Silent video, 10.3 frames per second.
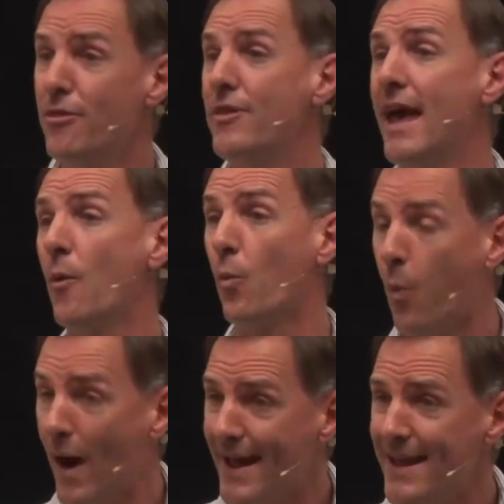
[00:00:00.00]
that
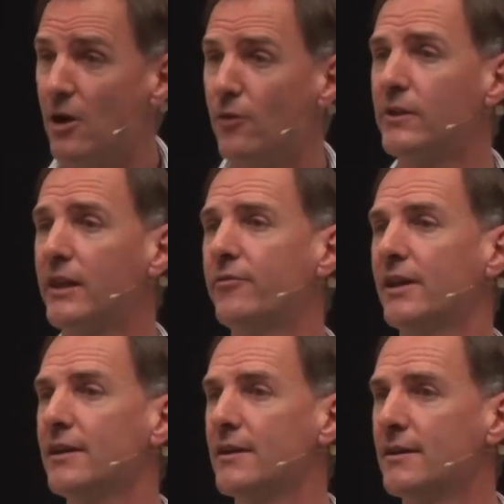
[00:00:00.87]
way of
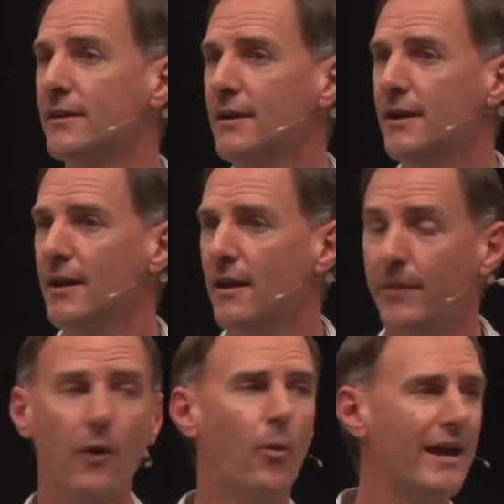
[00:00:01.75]
living,
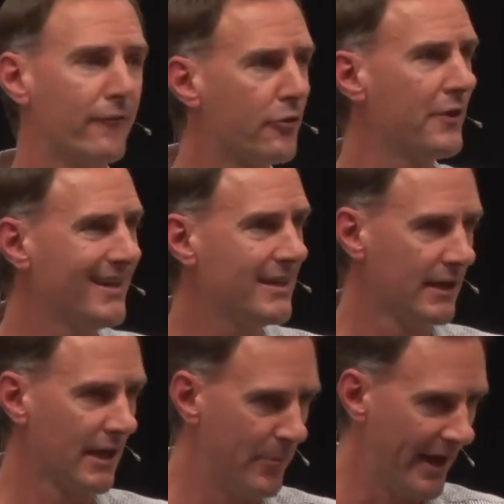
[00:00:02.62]
that way of
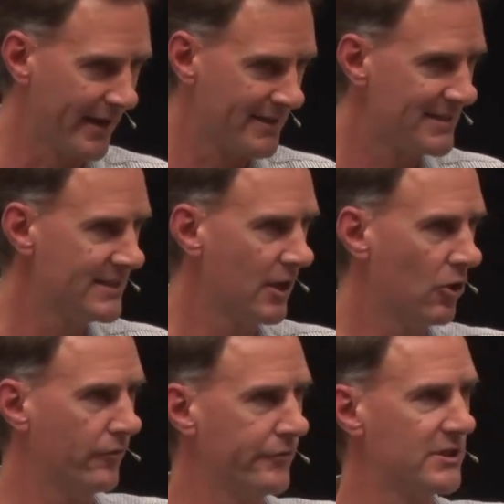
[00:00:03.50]
thinking about
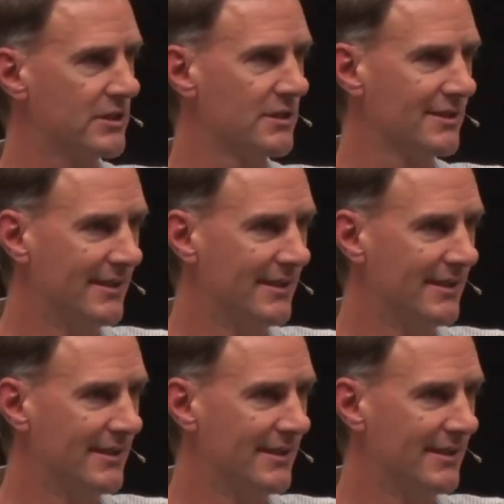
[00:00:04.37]
ourselves,